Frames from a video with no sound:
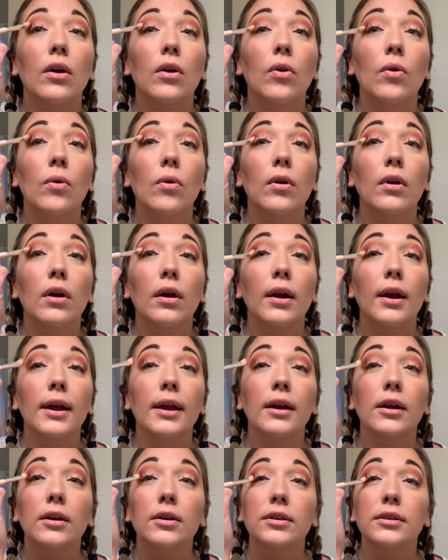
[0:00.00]
corner
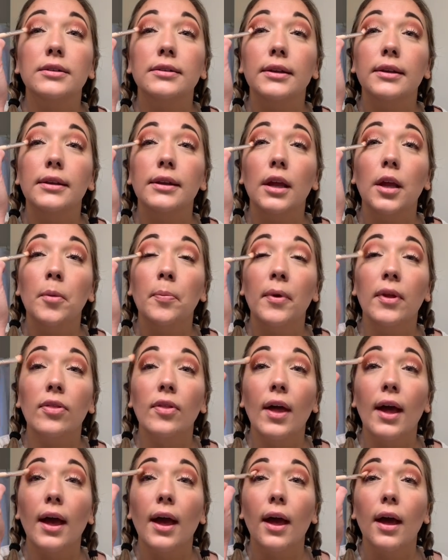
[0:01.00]
here just to deepen
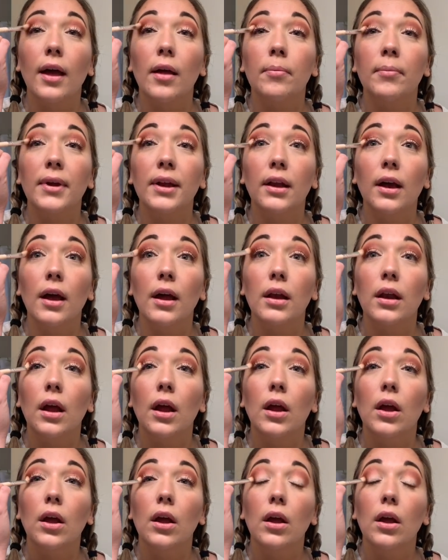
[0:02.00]
that and be done.